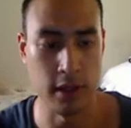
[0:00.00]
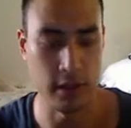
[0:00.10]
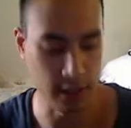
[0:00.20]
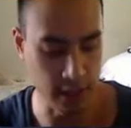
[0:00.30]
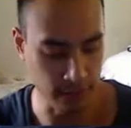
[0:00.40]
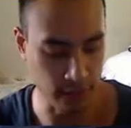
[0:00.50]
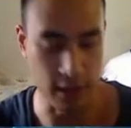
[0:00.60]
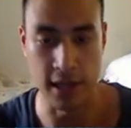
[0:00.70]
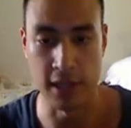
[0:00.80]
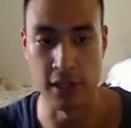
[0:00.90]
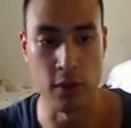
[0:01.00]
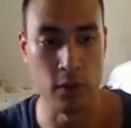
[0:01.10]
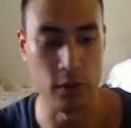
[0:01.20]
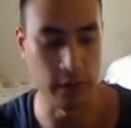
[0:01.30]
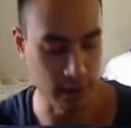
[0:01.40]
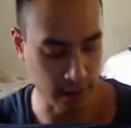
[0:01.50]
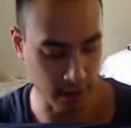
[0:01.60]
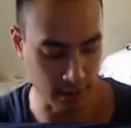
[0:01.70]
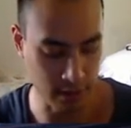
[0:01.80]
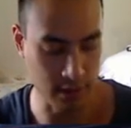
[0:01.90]
default has no cooldown
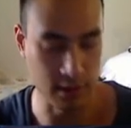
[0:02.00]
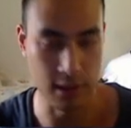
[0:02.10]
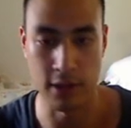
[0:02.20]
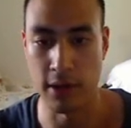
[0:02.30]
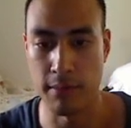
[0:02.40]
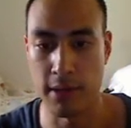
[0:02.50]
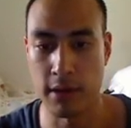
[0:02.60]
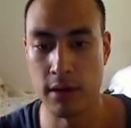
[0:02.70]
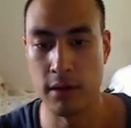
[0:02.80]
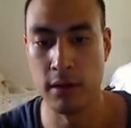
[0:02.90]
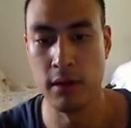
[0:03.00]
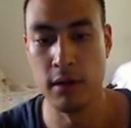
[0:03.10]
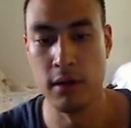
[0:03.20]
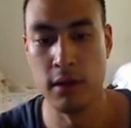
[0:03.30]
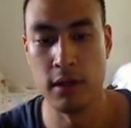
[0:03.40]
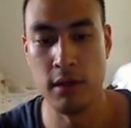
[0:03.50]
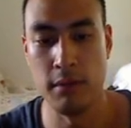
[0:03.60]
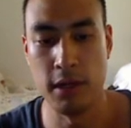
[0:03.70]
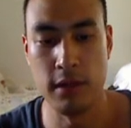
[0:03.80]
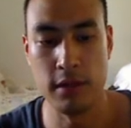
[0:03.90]
text. Oh, how do we get back there? Key
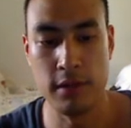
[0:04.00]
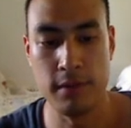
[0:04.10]
bindings.